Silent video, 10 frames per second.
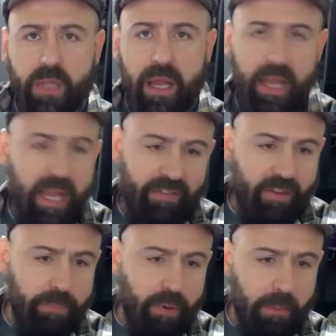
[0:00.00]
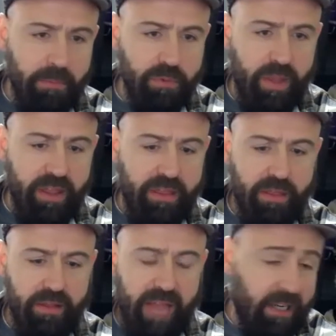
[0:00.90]
even problems with
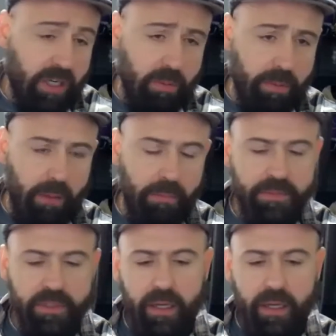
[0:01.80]
technical problems.